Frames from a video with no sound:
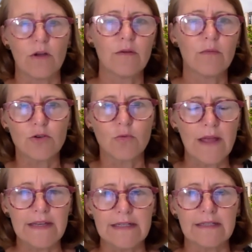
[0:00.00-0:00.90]
why
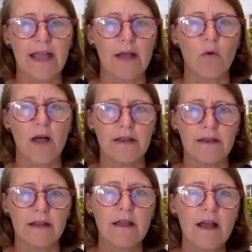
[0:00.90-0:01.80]
they didn't get
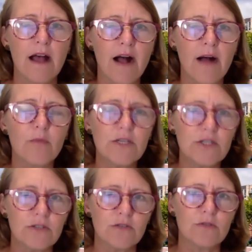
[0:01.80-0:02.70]
one. We
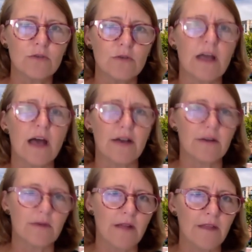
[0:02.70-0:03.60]
do a lot
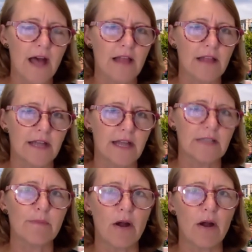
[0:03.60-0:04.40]
around the holidays,